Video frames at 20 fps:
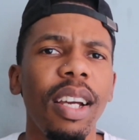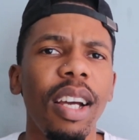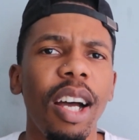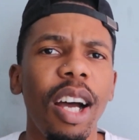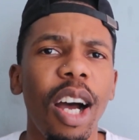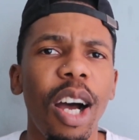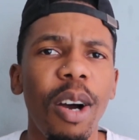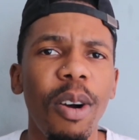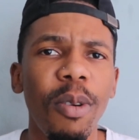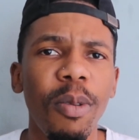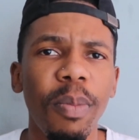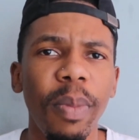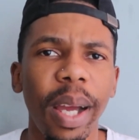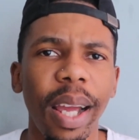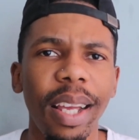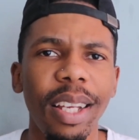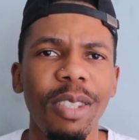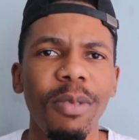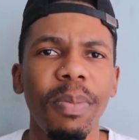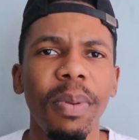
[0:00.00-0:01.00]
how
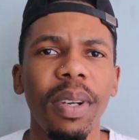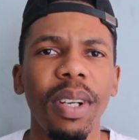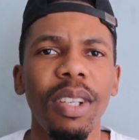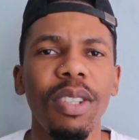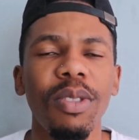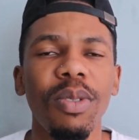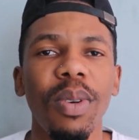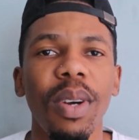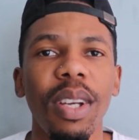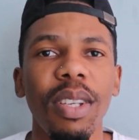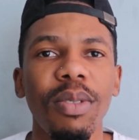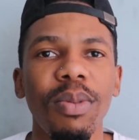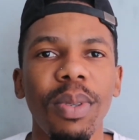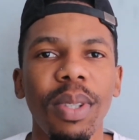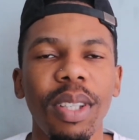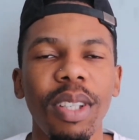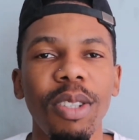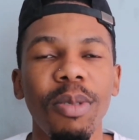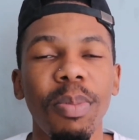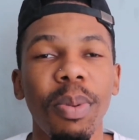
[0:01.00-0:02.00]
my experience was
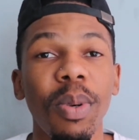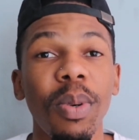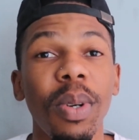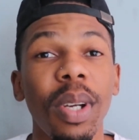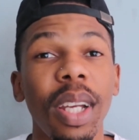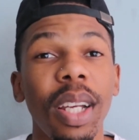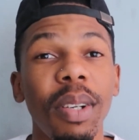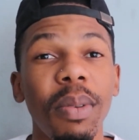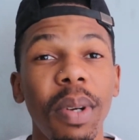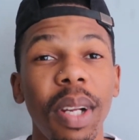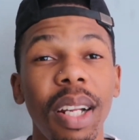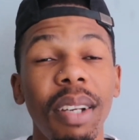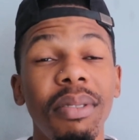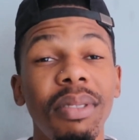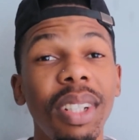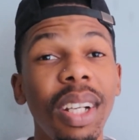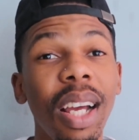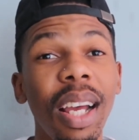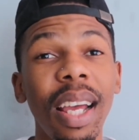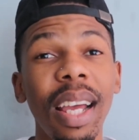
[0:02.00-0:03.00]
with this broker and
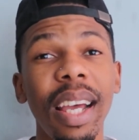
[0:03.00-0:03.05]
whatever.